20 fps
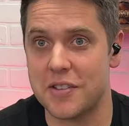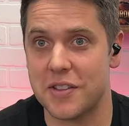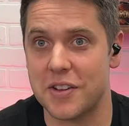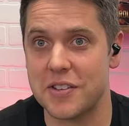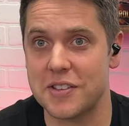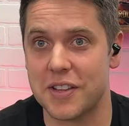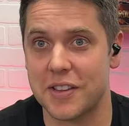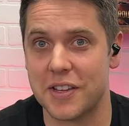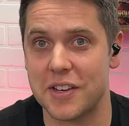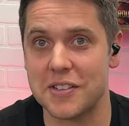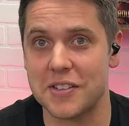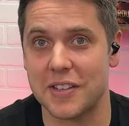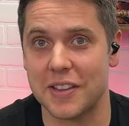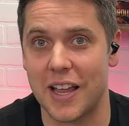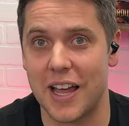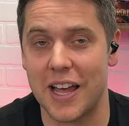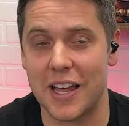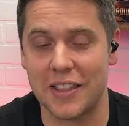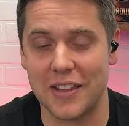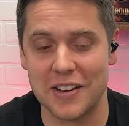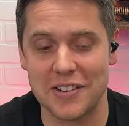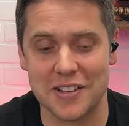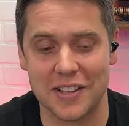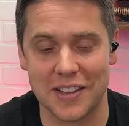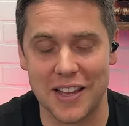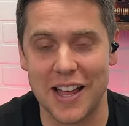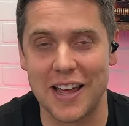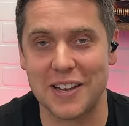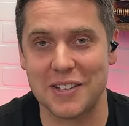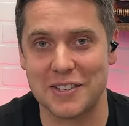there's there's a lot there's a
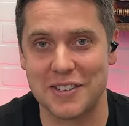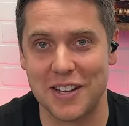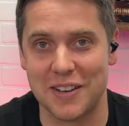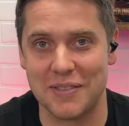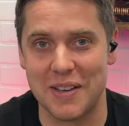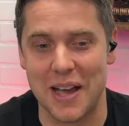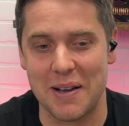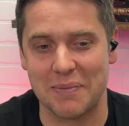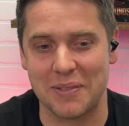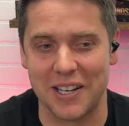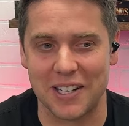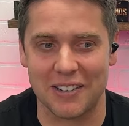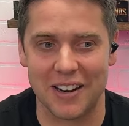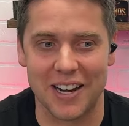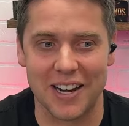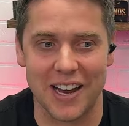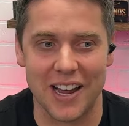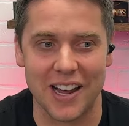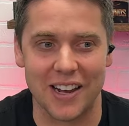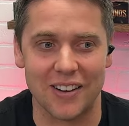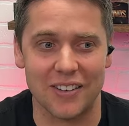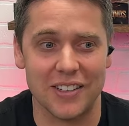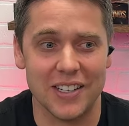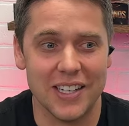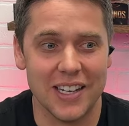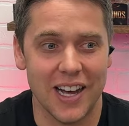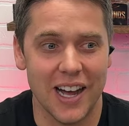lot of stuff happening right now.